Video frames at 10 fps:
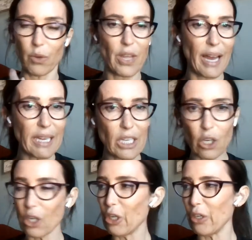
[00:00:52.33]
Well, that
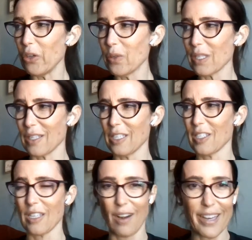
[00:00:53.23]
includes the
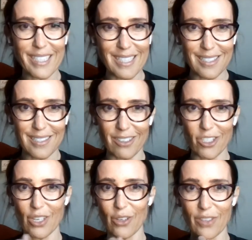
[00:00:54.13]
slightest
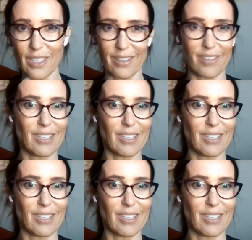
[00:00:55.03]
touching of another,